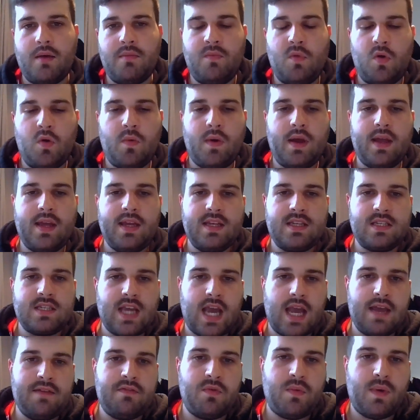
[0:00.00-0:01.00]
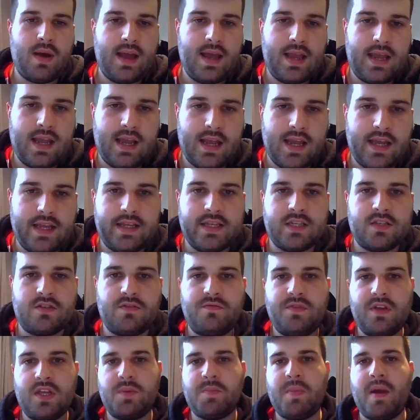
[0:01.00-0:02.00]
Luiz gave away his
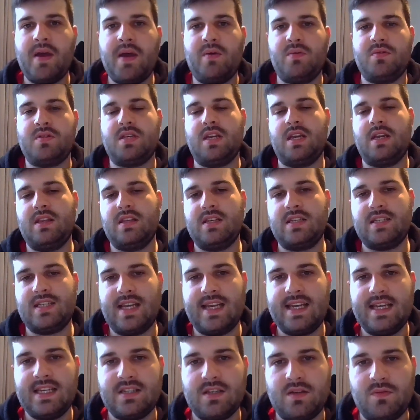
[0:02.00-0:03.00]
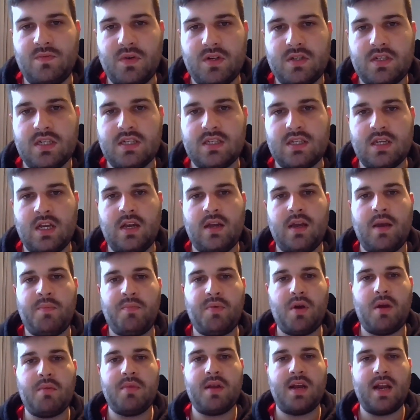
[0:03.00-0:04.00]
fifth penalty of the season, which is a
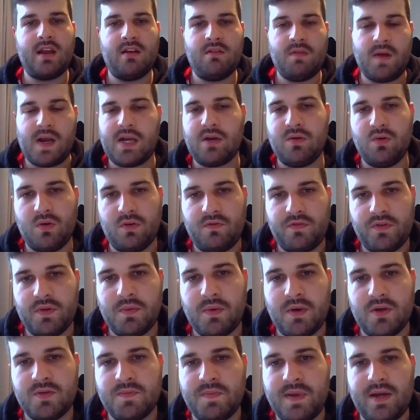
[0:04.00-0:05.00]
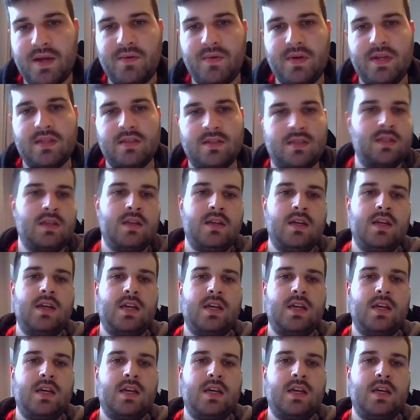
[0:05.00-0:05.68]
Premier League record for the most penalties